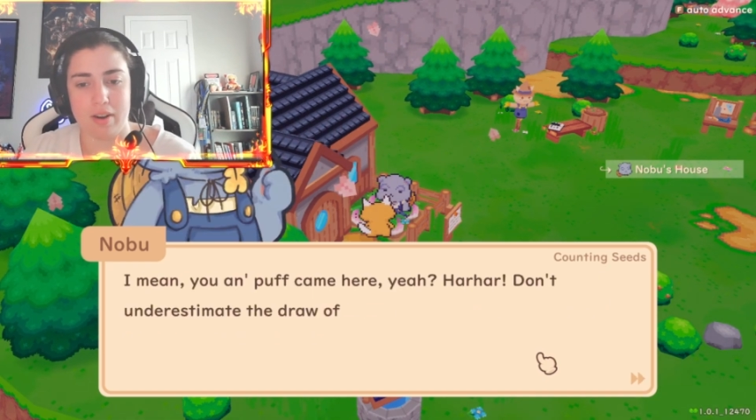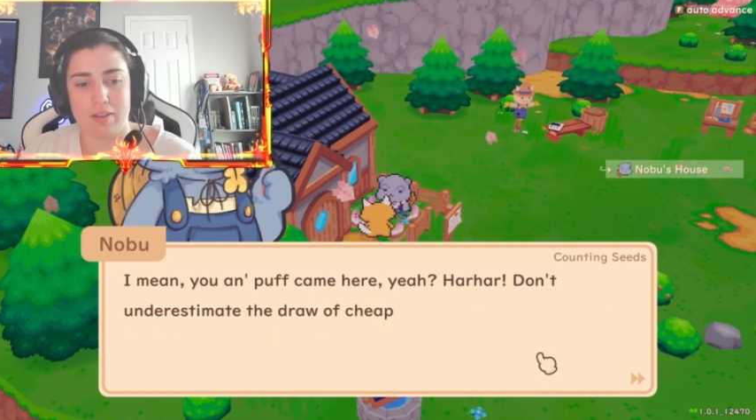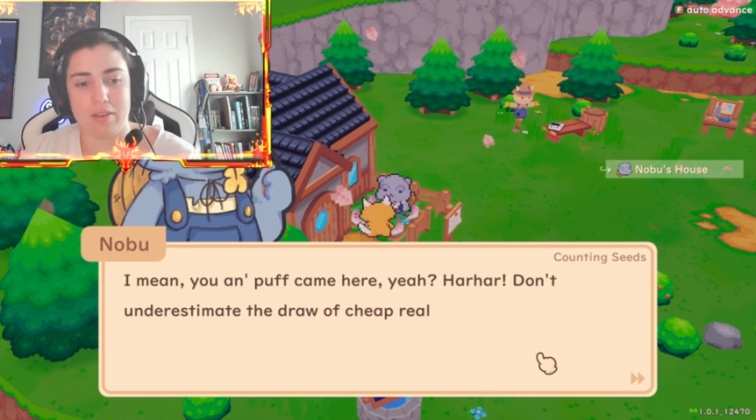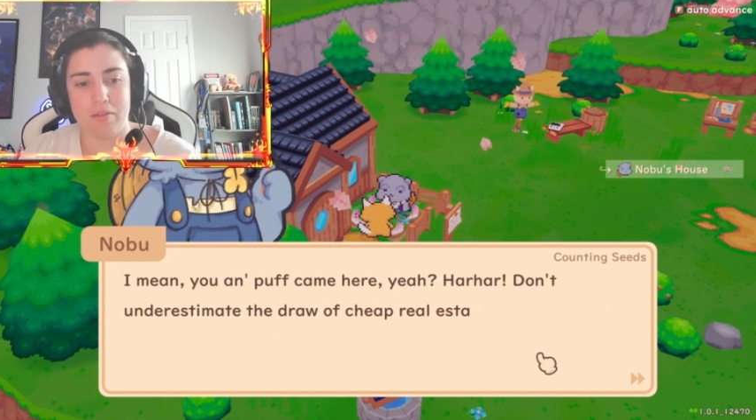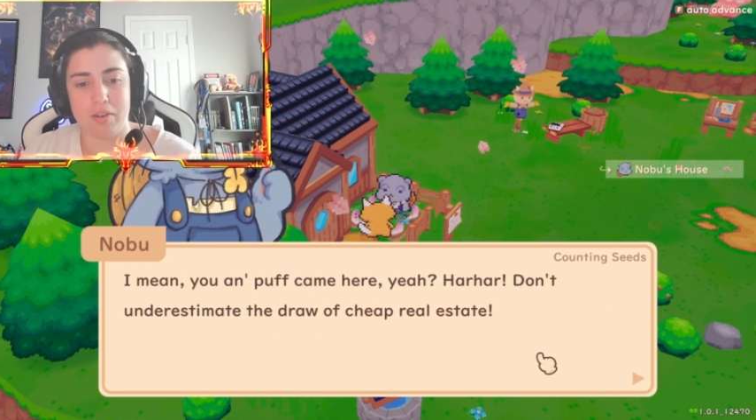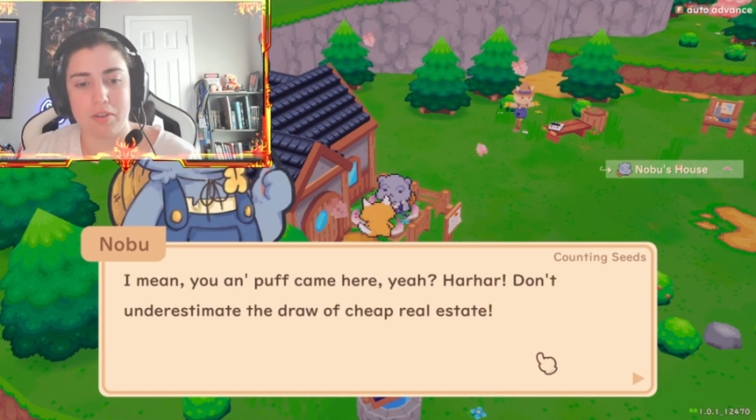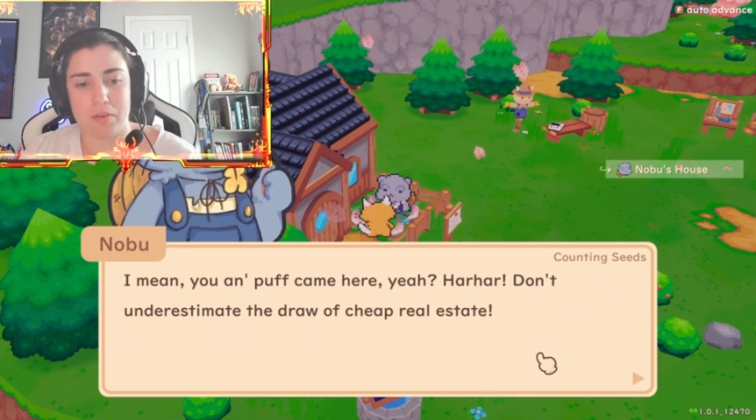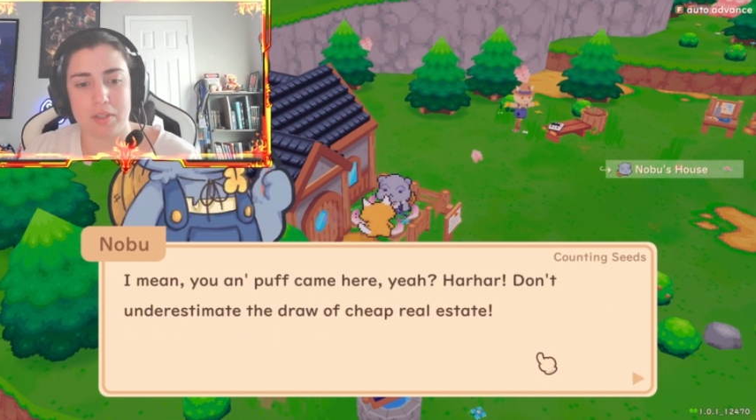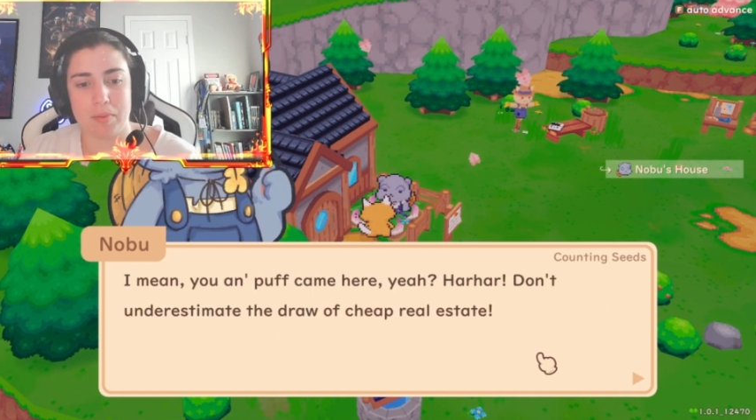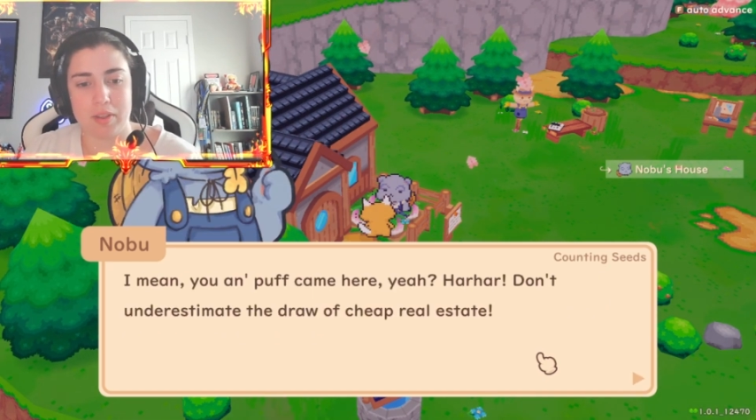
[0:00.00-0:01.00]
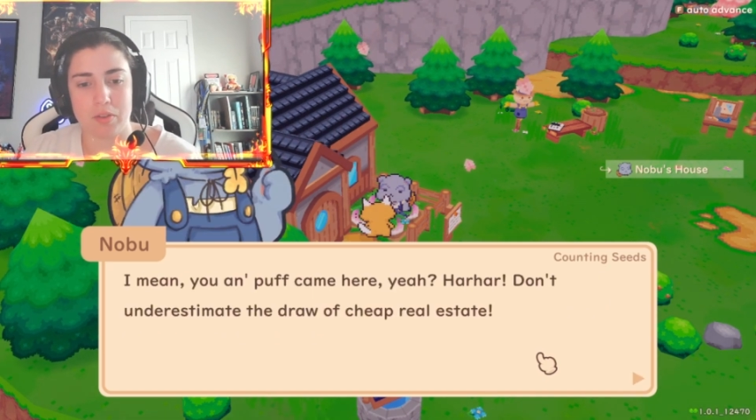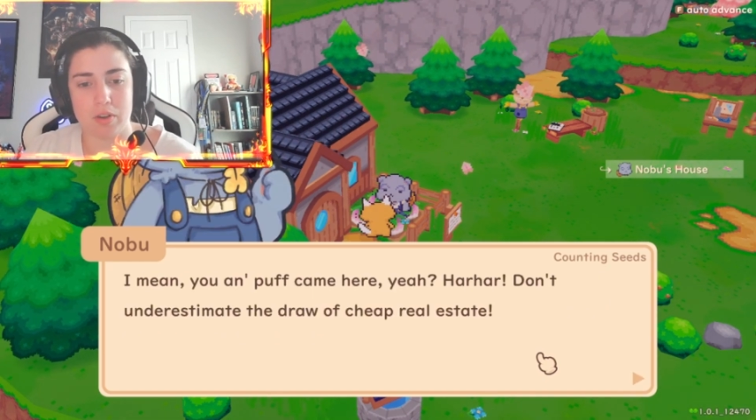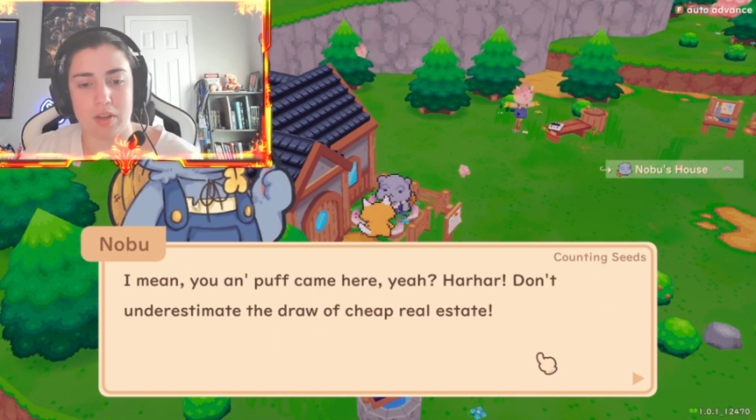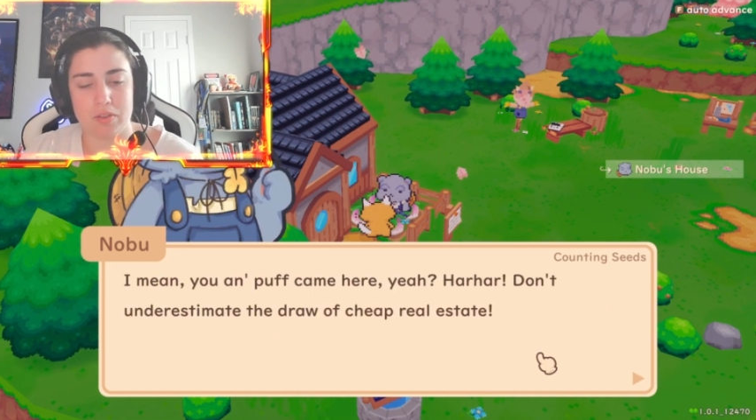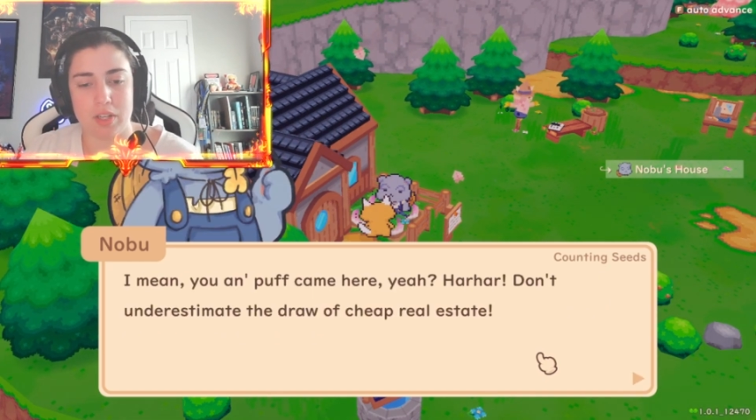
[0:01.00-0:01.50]
Don't underestimate the
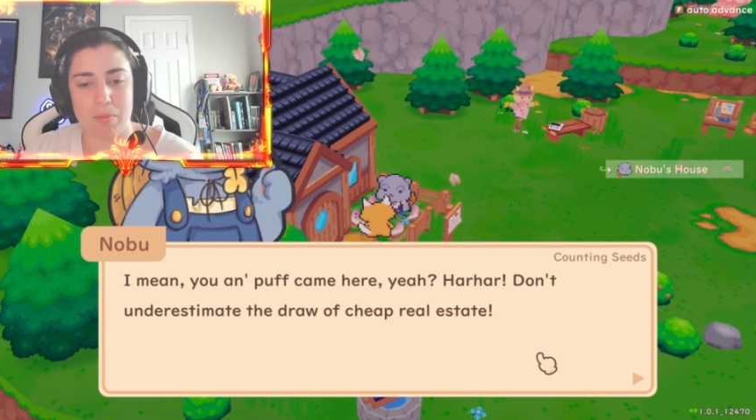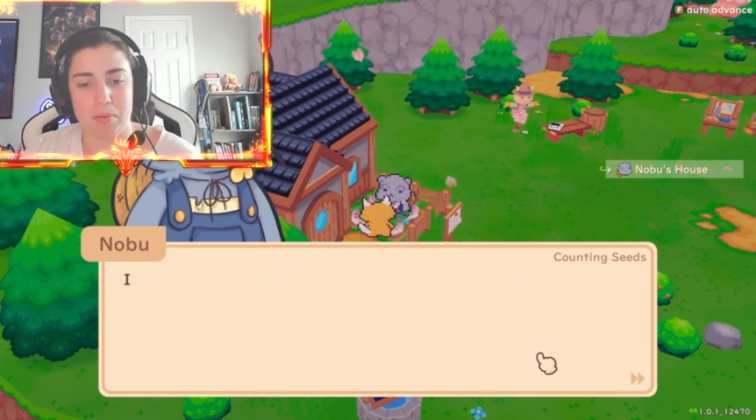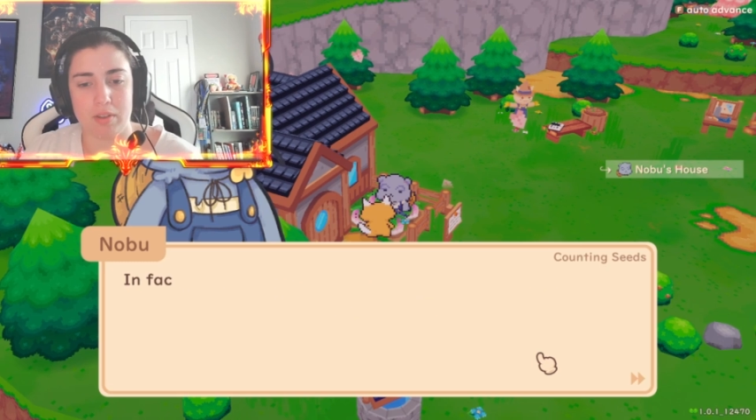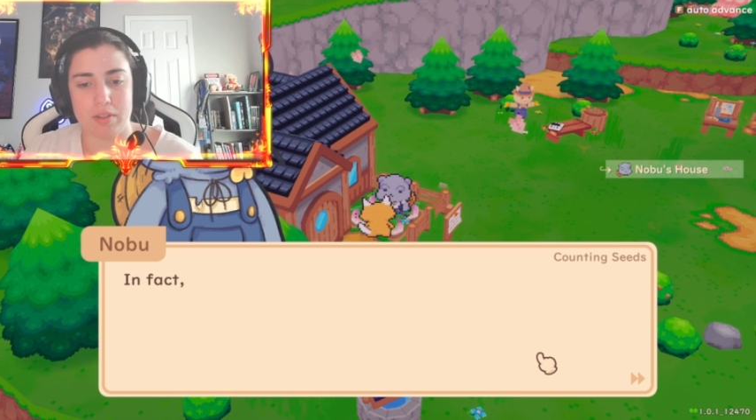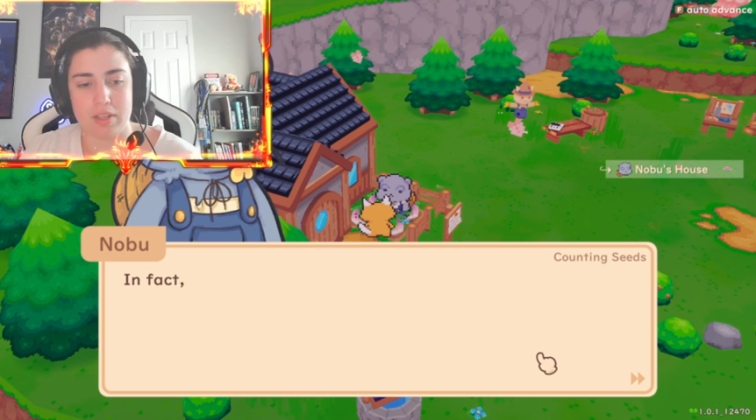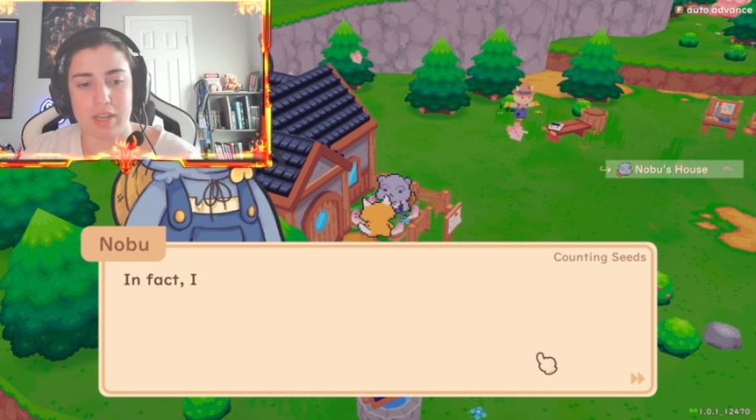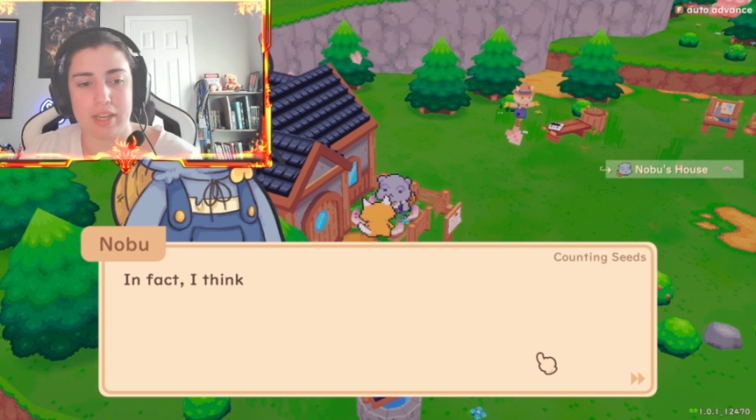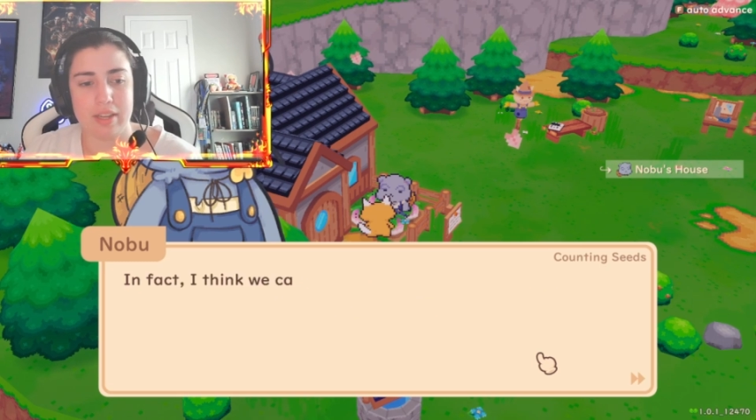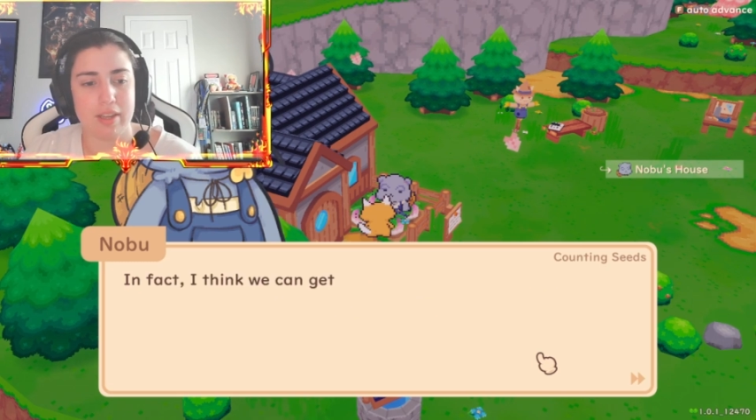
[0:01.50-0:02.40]
draw of cheap real estate.